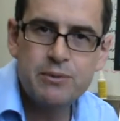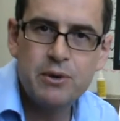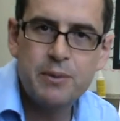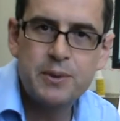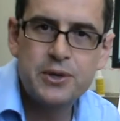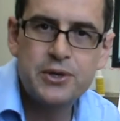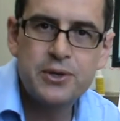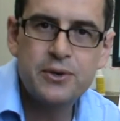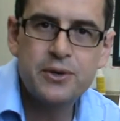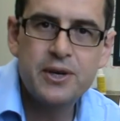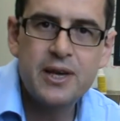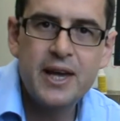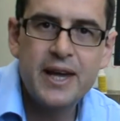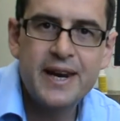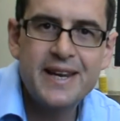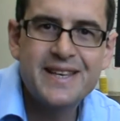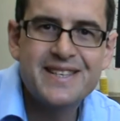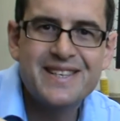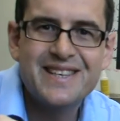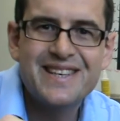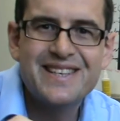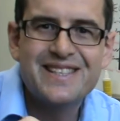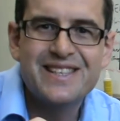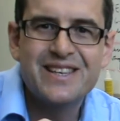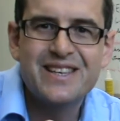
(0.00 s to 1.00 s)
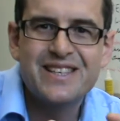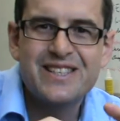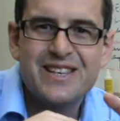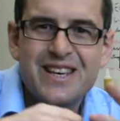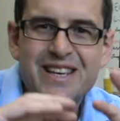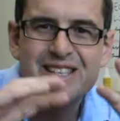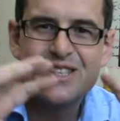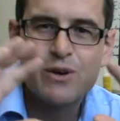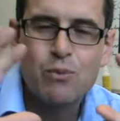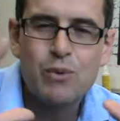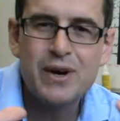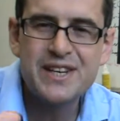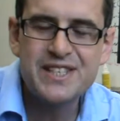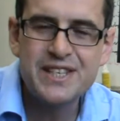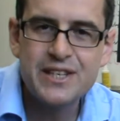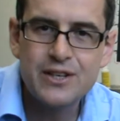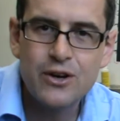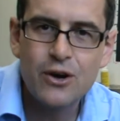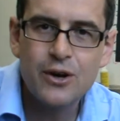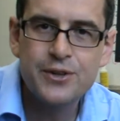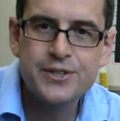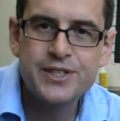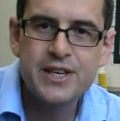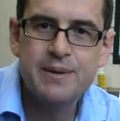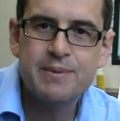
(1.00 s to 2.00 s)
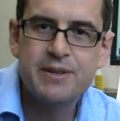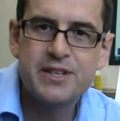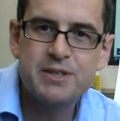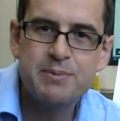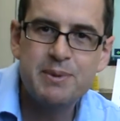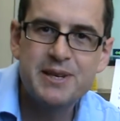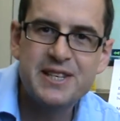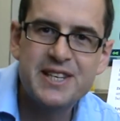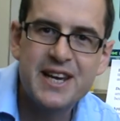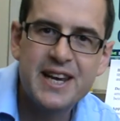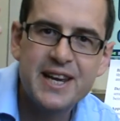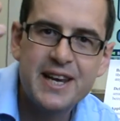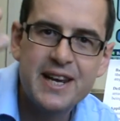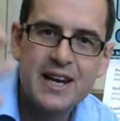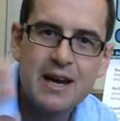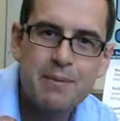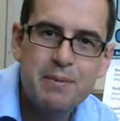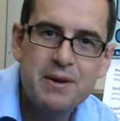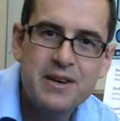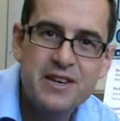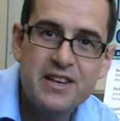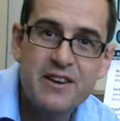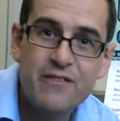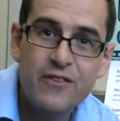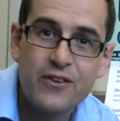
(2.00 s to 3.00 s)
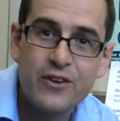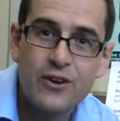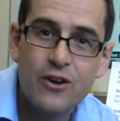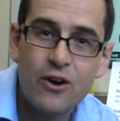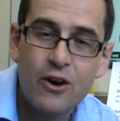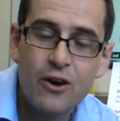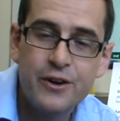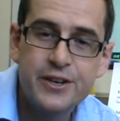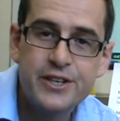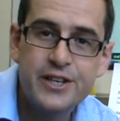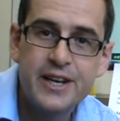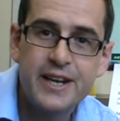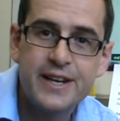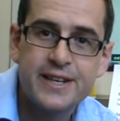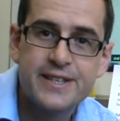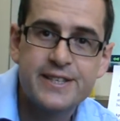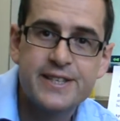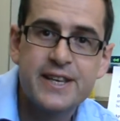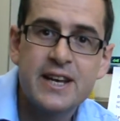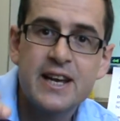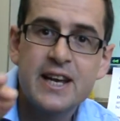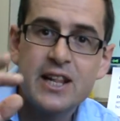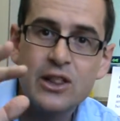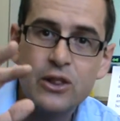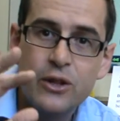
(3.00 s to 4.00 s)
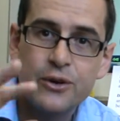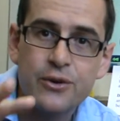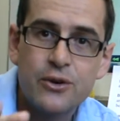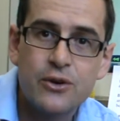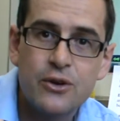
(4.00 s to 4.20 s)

what we're talking about is a Western concept that's been taken up in different contexts, local